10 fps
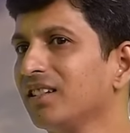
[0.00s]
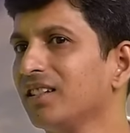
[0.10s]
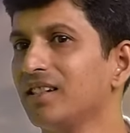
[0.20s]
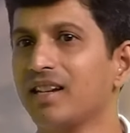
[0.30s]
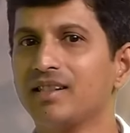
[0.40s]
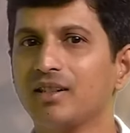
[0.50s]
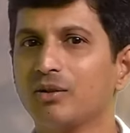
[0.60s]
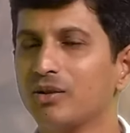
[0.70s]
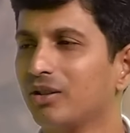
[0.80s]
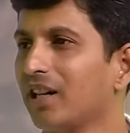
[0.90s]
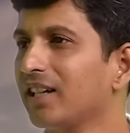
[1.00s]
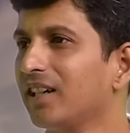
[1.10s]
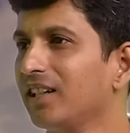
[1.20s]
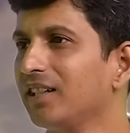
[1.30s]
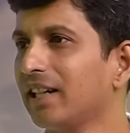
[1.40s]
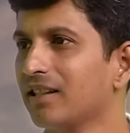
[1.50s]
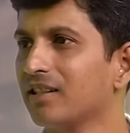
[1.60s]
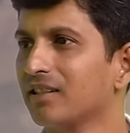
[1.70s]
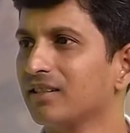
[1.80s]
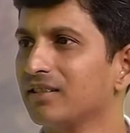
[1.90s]
He says, he goes to Kaikeyi and tells
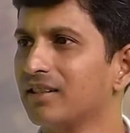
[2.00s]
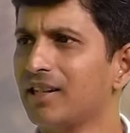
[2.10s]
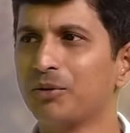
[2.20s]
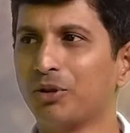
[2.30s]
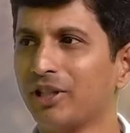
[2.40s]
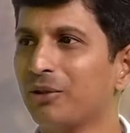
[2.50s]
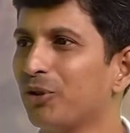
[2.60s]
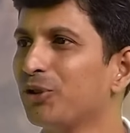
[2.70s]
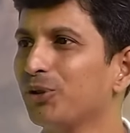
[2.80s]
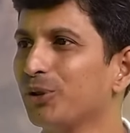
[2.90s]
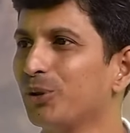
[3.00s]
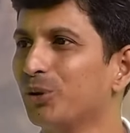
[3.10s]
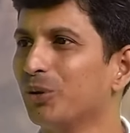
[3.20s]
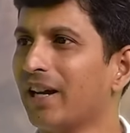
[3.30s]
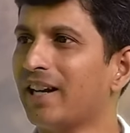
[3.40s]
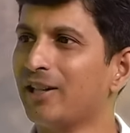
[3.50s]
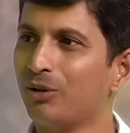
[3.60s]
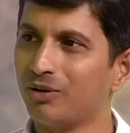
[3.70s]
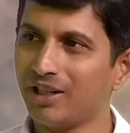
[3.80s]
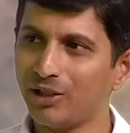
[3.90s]
her, this is what I want you to do. And I
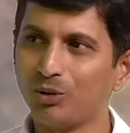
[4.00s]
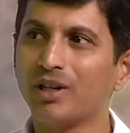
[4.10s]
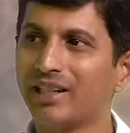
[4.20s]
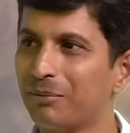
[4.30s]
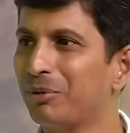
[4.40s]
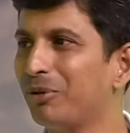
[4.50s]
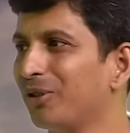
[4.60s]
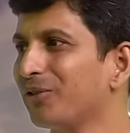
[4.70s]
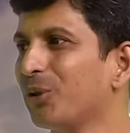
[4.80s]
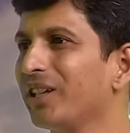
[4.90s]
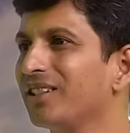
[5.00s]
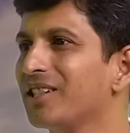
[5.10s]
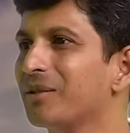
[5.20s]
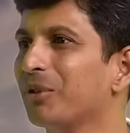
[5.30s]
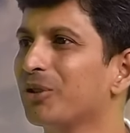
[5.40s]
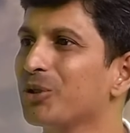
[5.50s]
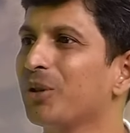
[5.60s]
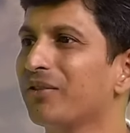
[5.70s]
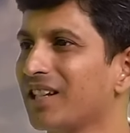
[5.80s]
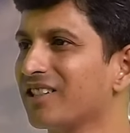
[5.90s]
know only you are capable of doing this because you
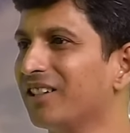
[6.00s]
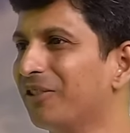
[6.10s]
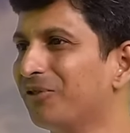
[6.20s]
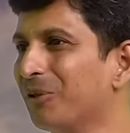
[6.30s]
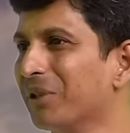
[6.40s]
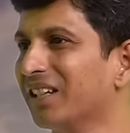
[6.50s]
have such love for me.